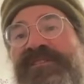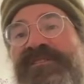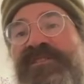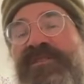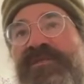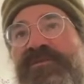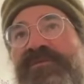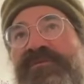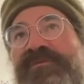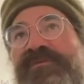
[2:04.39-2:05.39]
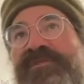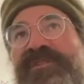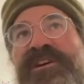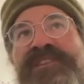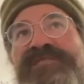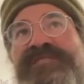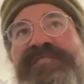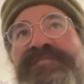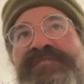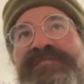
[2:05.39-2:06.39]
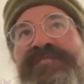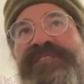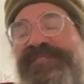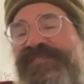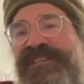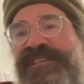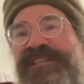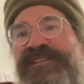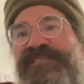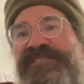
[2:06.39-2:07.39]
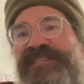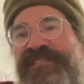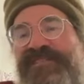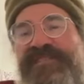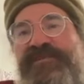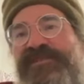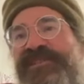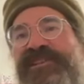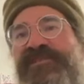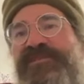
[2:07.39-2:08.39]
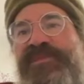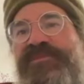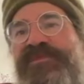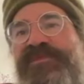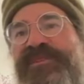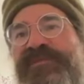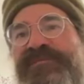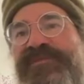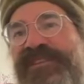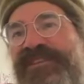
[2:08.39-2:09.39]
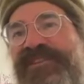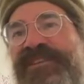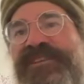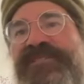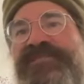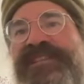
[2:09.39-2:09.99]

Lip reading: So you're constantly listening and sensing what the other people are feeling or